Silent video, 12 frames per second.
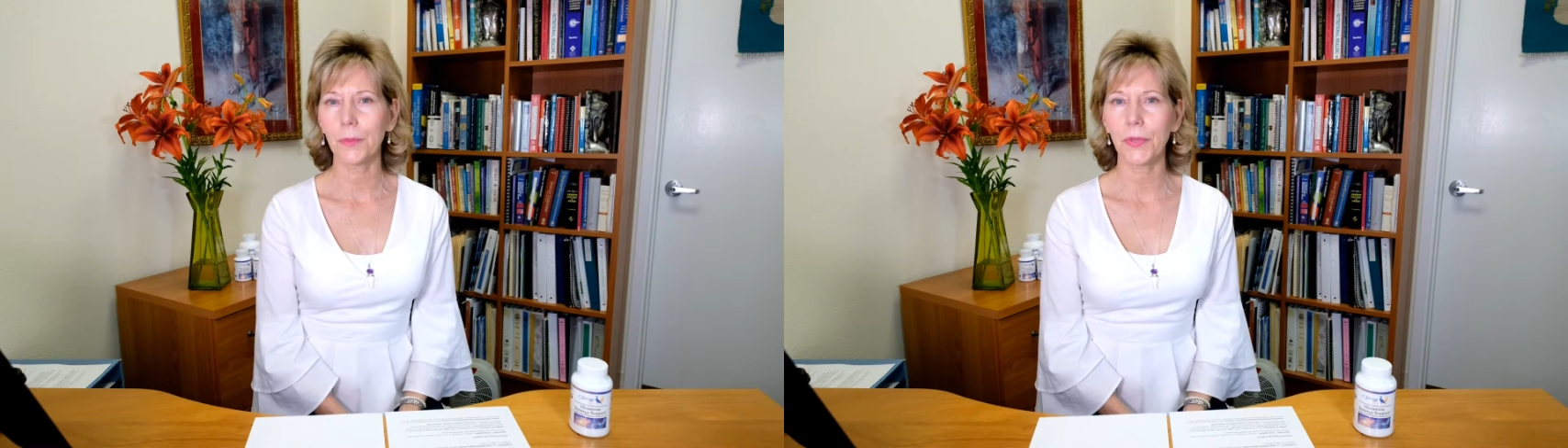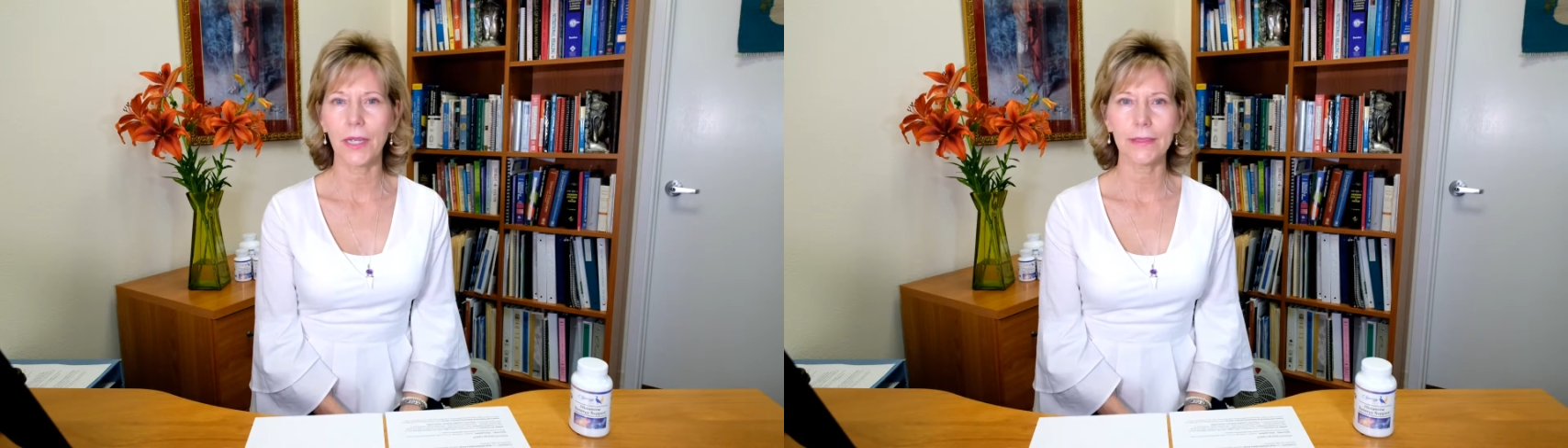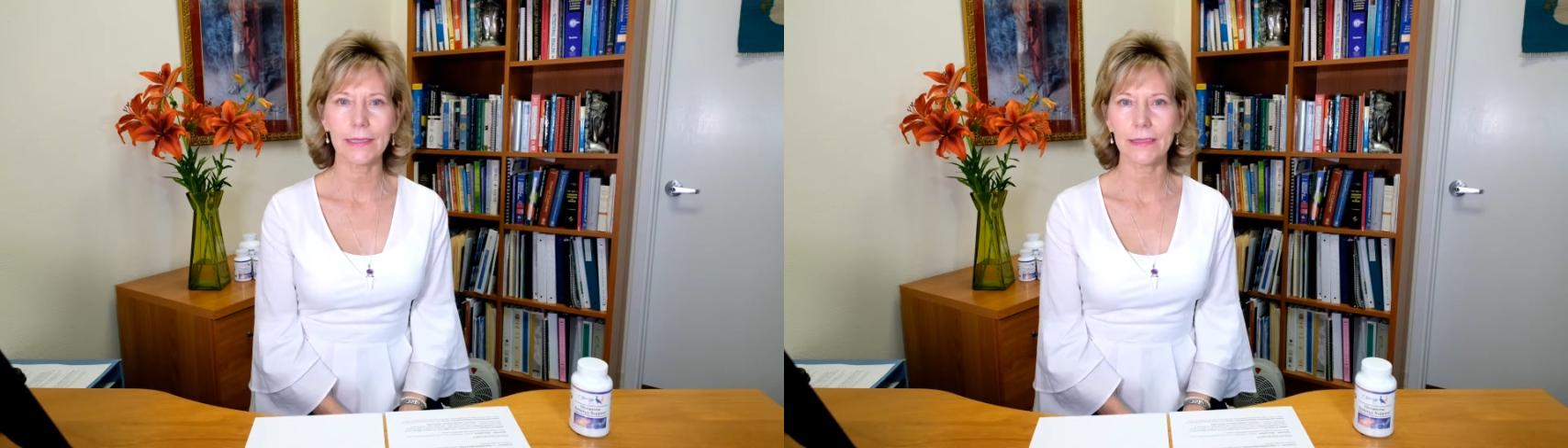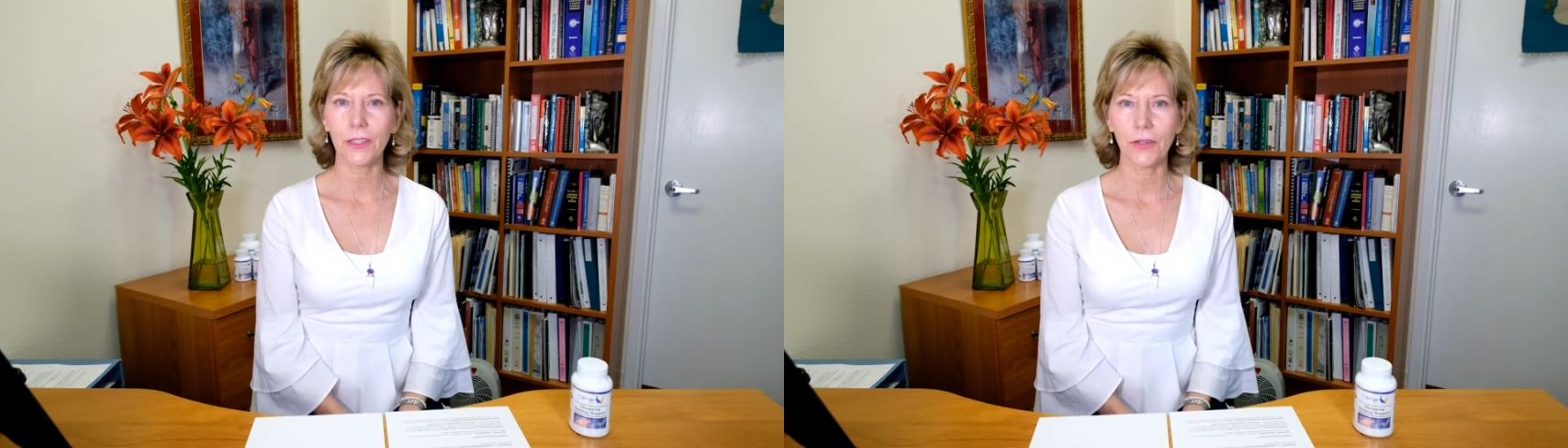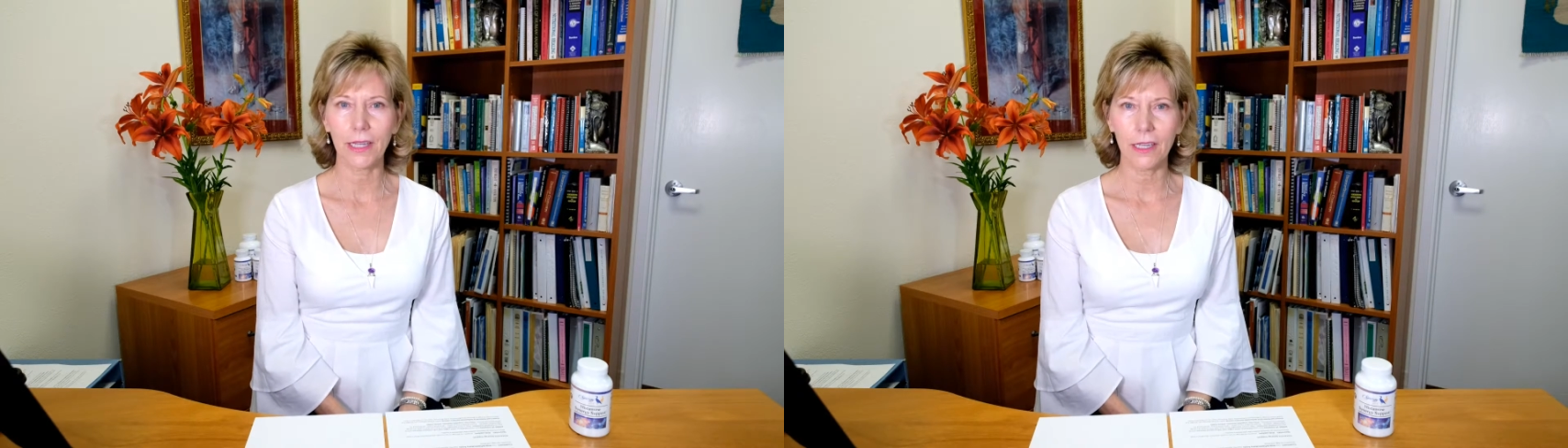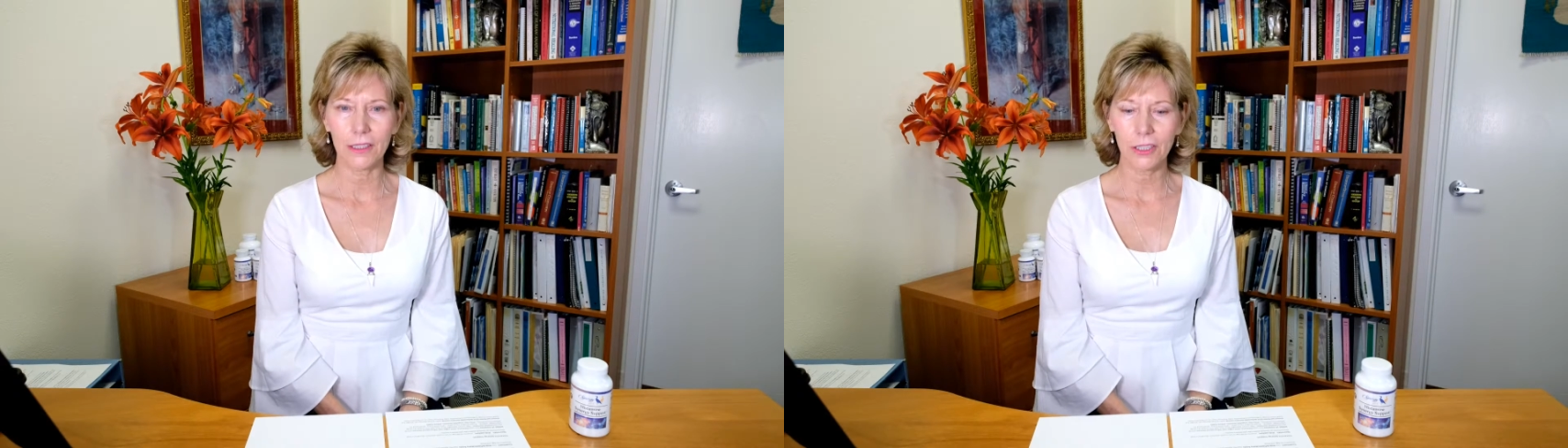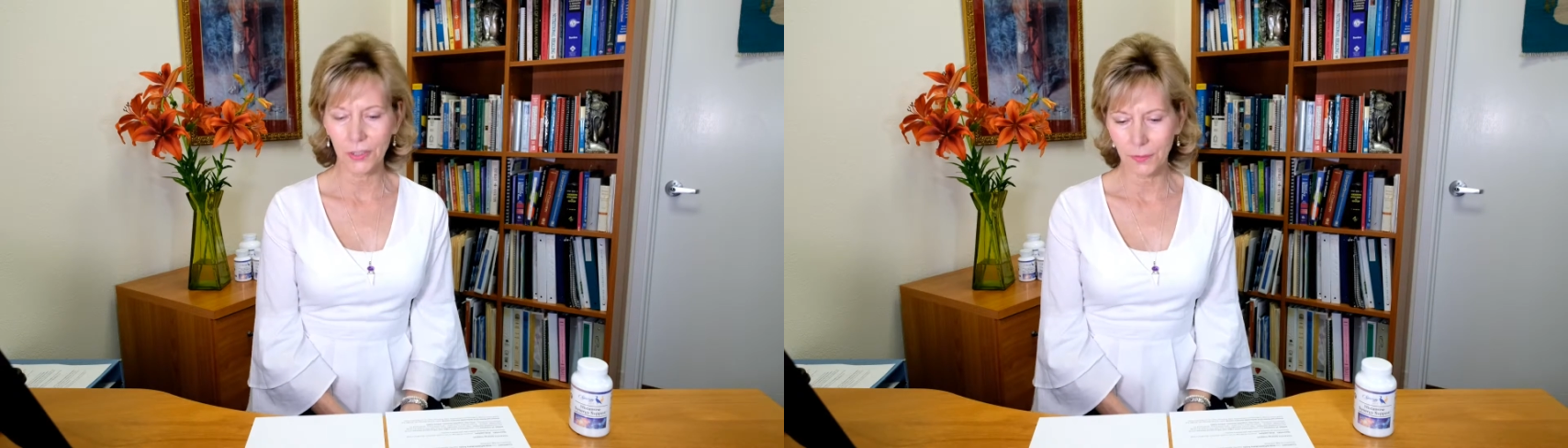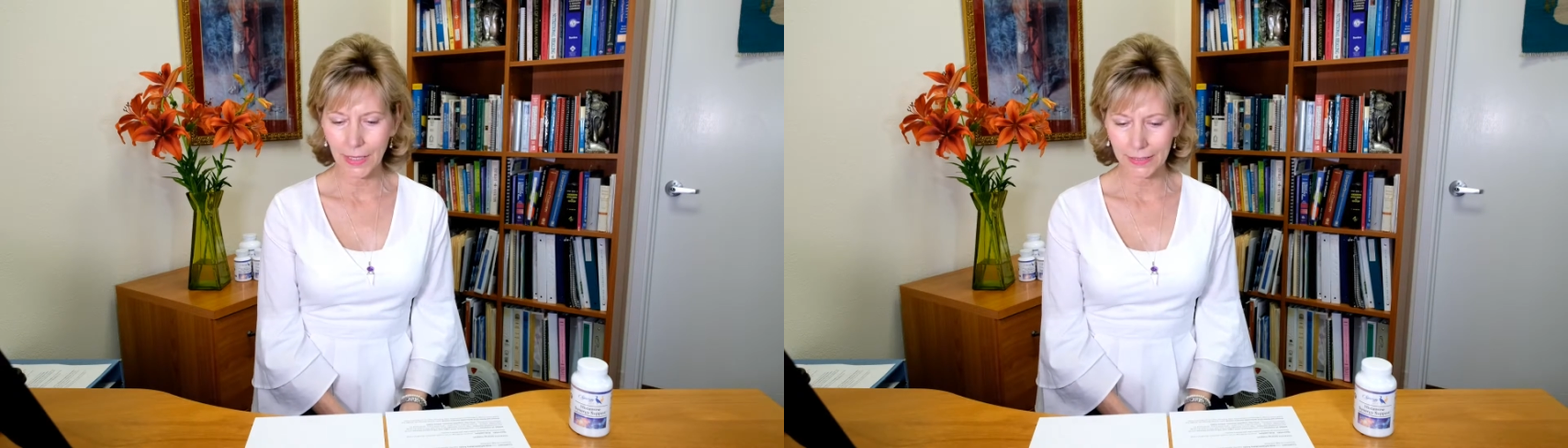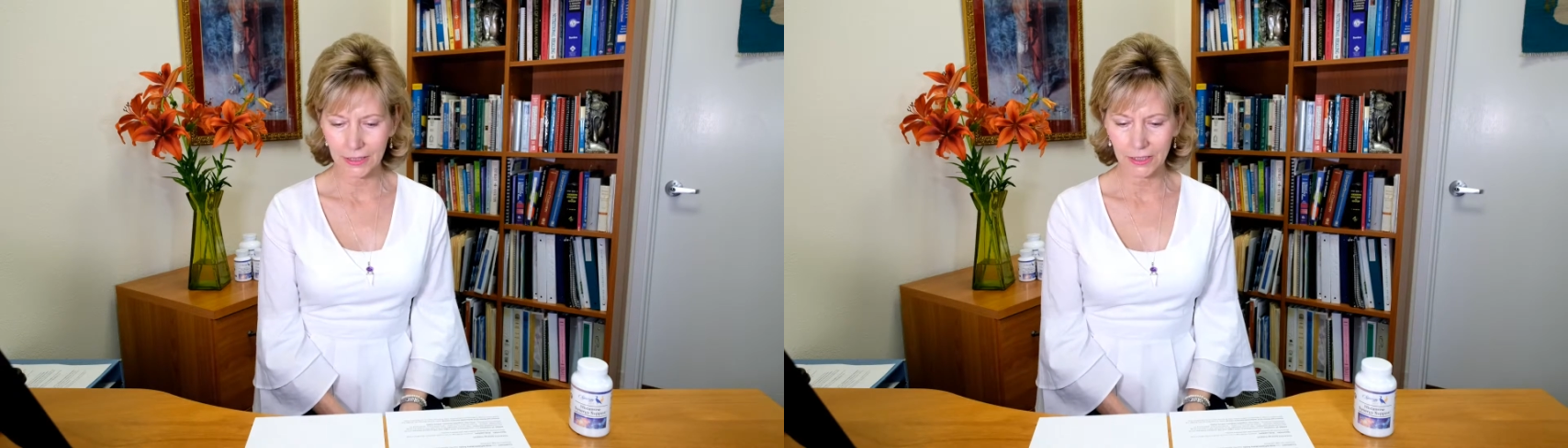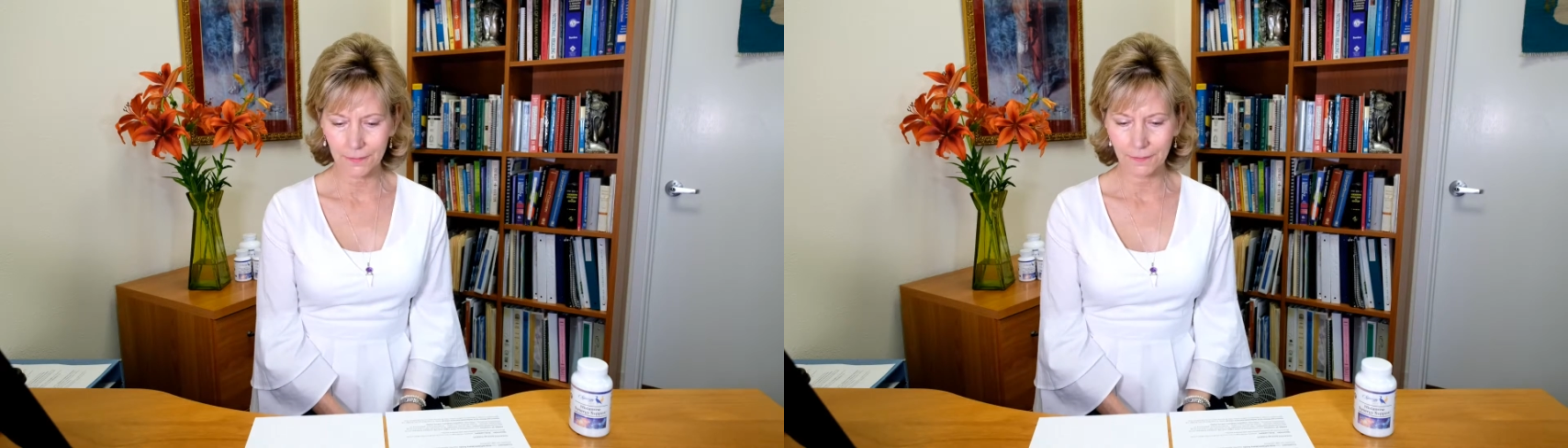process going on too much.